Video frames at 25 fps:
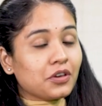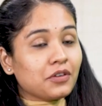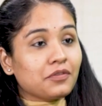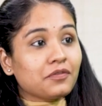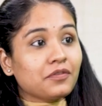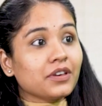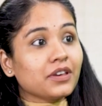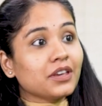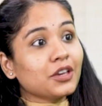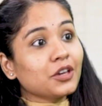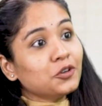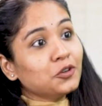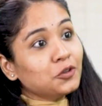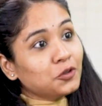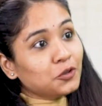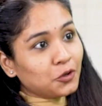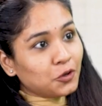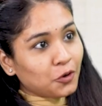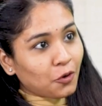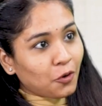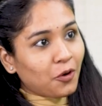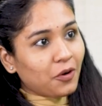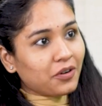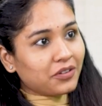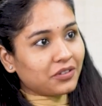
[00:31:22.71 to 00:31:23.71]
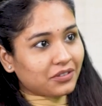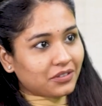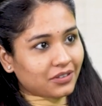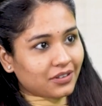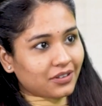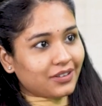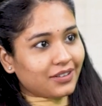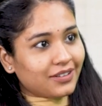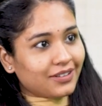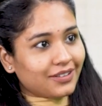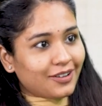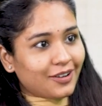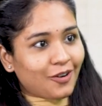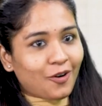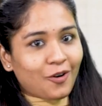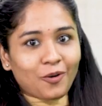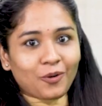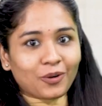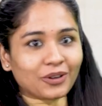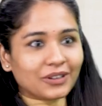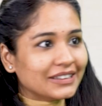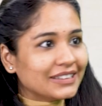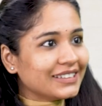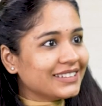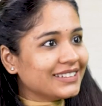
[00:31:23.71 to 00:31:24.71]
if we can cure
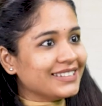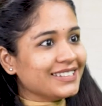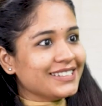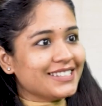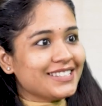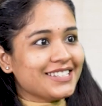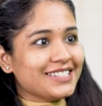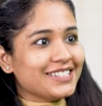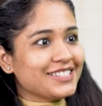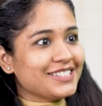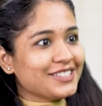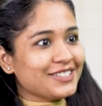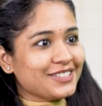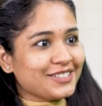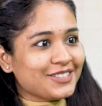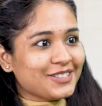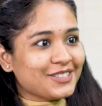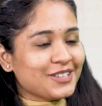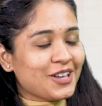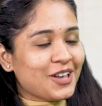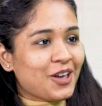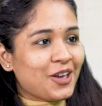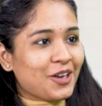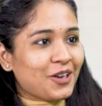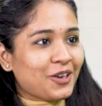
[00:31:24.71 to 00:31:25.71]
all the diseases,